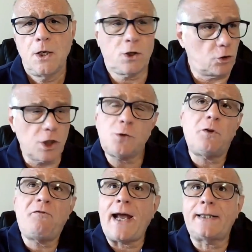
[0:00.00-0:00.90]
So just
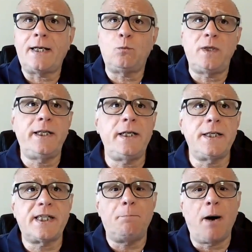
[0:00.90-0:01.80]
the fact that we
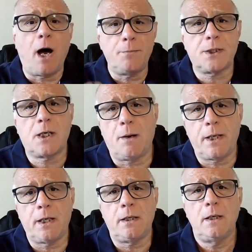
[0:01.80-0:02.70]
didn't see bombs
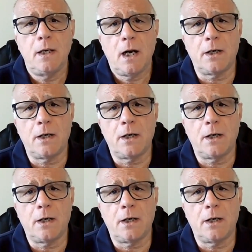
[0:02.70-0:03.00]
coming